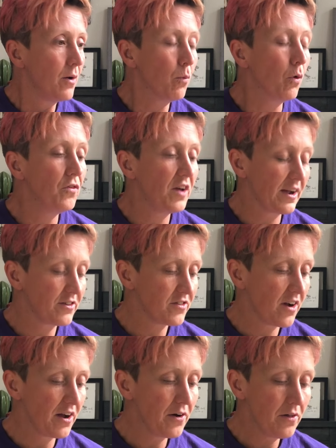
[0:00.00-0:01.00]
wool
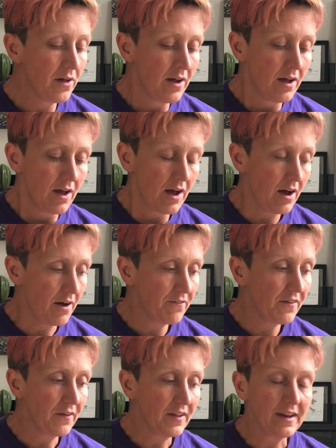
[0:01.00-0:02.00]
textile
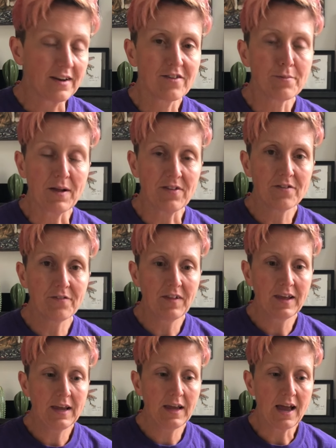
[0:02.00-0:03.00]
fairly
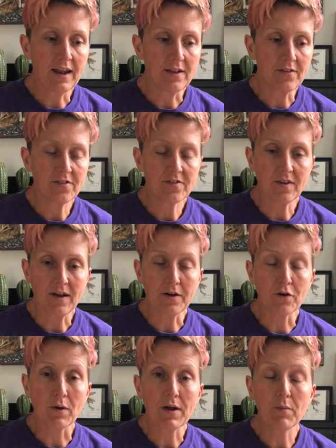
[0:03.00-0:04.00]
inexpensively, and it's
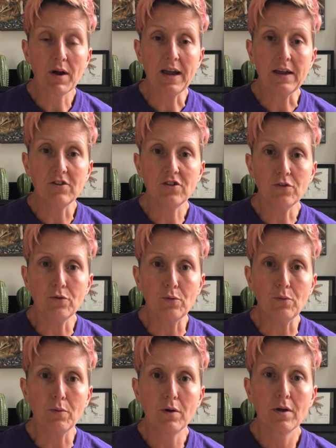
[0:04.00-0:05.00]
a great way to
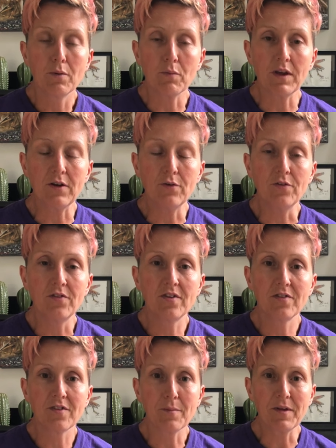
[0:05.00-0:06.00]
reuse
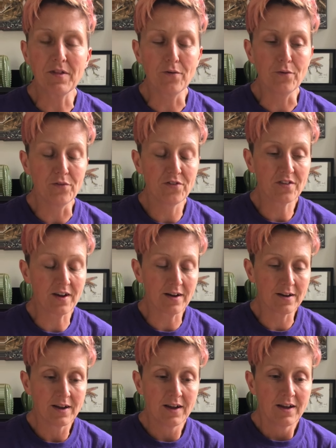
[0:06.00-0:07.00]
some of those
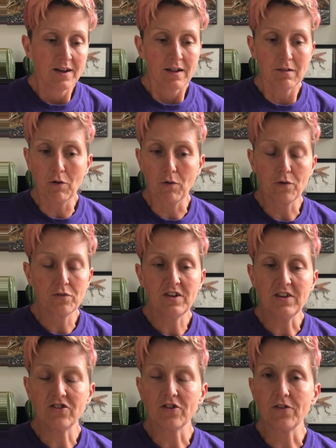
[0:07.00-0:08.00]
logo
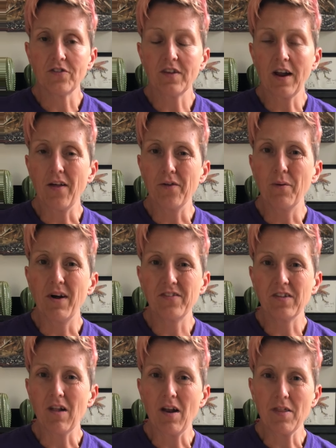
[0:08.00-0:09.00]
t-shirts that otherwise
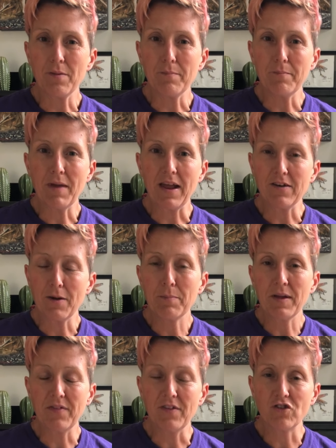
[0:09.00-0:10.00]
a lot of them end up
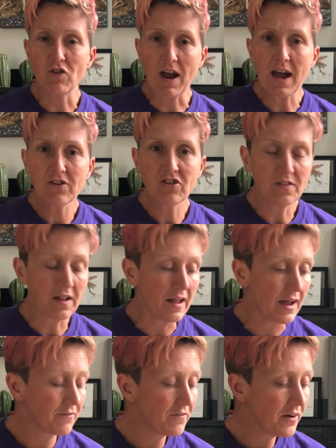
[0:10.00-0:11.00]
in the trash, in the
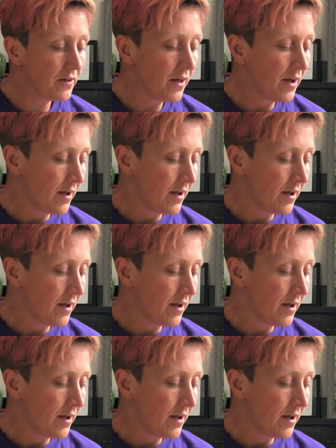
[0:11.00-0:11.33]
landfill.